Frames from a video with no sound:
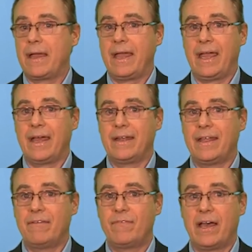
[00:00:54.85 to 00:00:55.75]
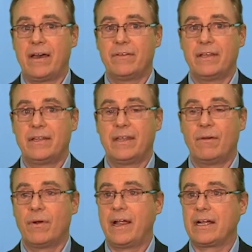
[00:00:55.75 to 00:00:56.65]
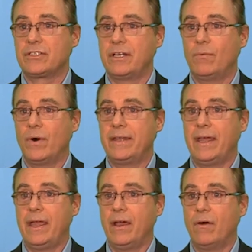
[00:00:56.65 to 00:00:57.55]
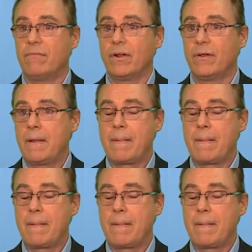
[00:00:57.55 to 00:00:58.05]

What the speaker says: and they found that they were actually one day over.